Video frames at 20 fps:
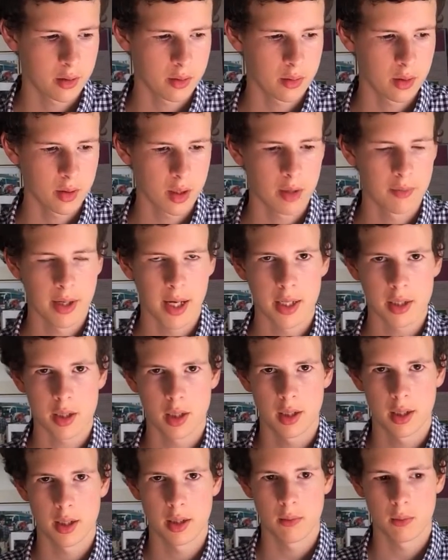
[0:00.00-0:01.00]
have
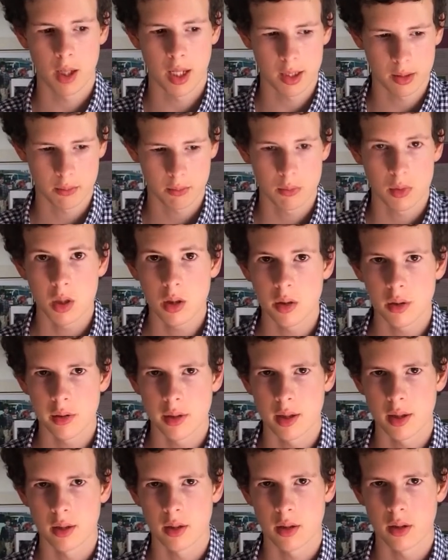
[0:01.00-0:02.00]
actually used
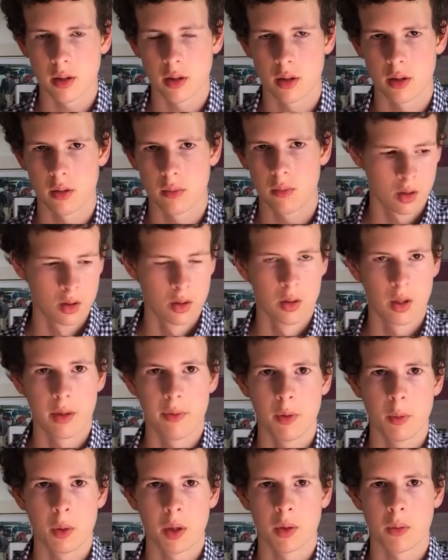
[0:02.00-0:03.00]
it. So
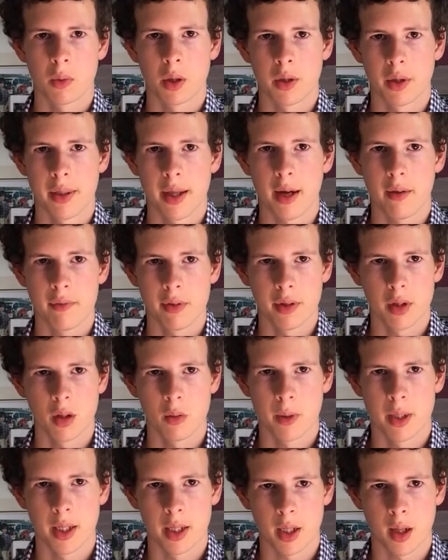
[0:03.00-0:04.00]
if you want to watch that video
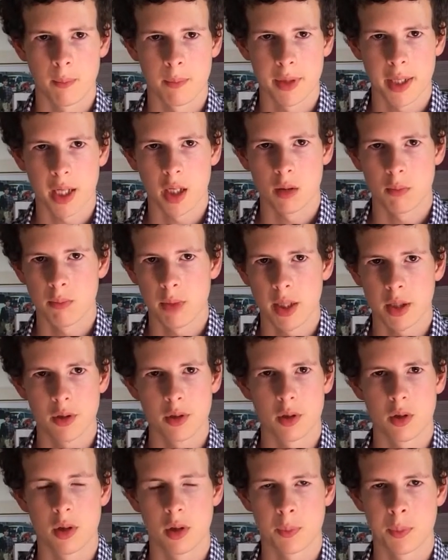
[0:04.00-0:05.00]
when it comes out, make
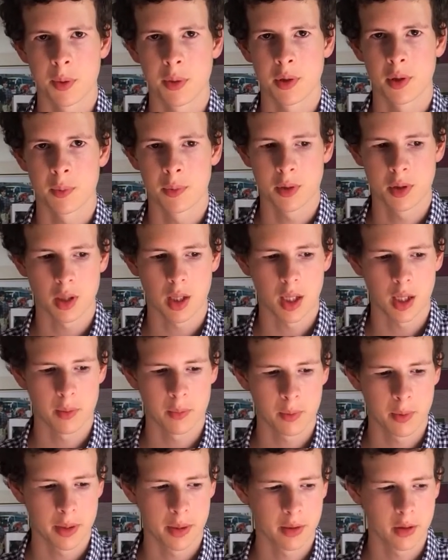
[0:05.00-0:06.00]
sure you're subscribed
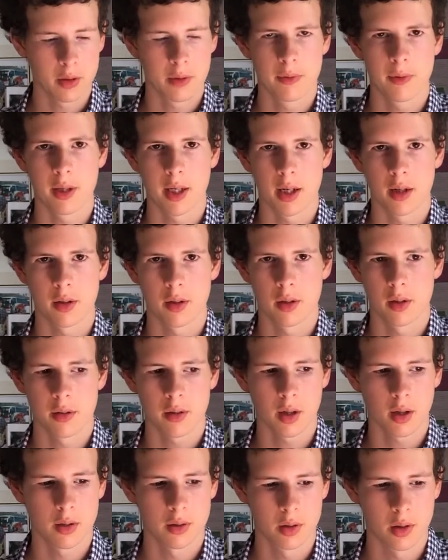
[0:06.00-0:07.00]
with notifications
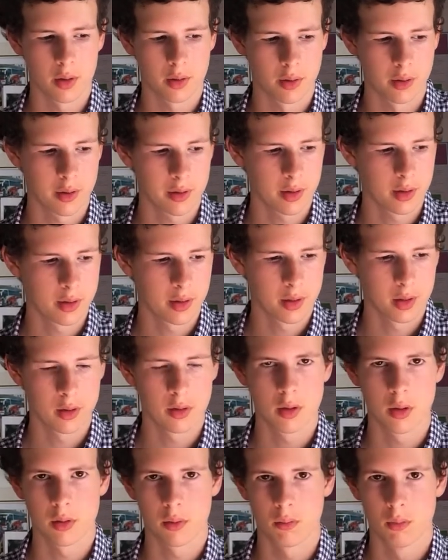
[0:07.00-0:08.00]
turned on so that you
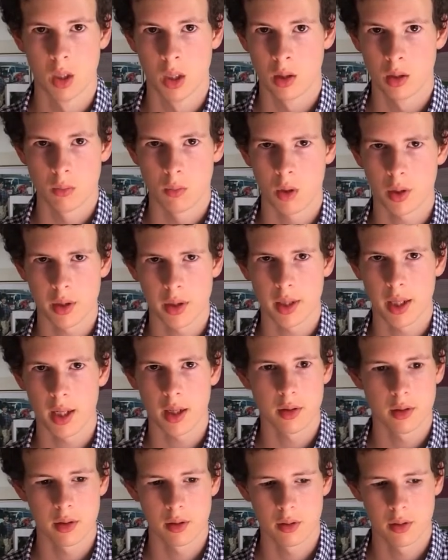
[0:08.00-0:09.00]
can watch that
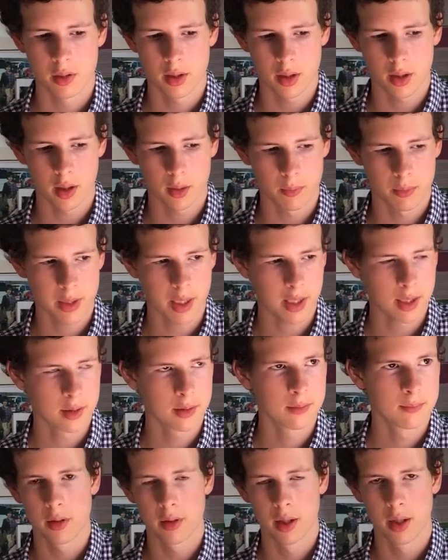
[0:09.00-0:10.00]
as soon as it comes
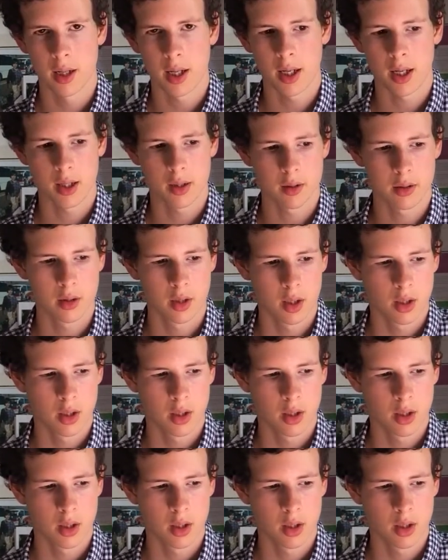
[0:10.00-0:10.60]
out. And